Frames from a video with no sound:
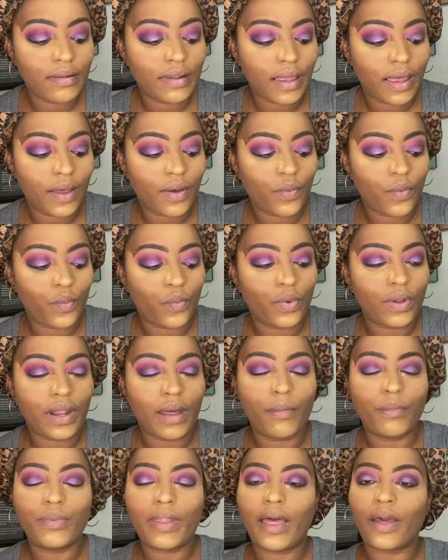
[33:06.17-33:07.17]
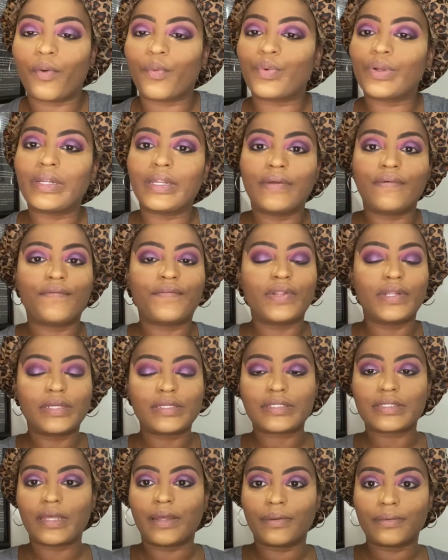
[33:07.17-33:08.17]
Like when I'm like really feeling
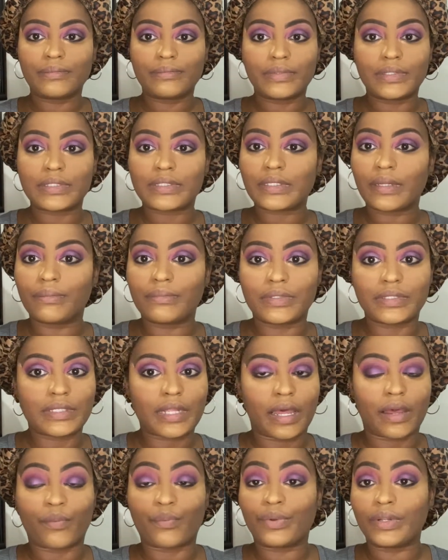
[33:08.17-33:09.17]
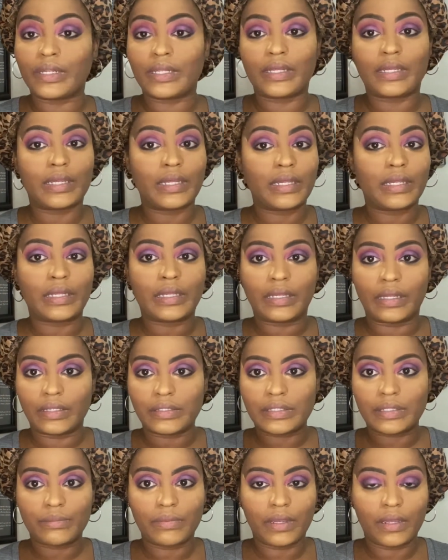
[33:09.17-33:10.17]
something and something is like really getting good
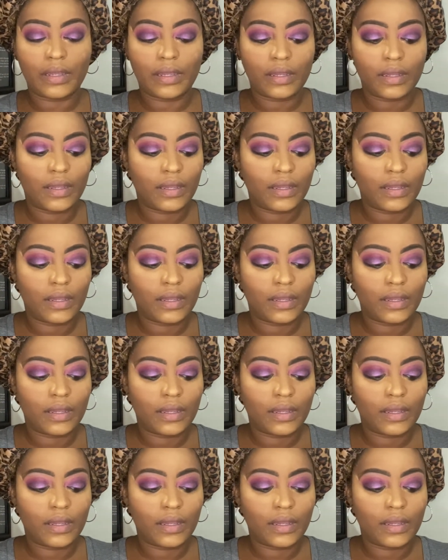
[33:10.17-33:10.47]
to me,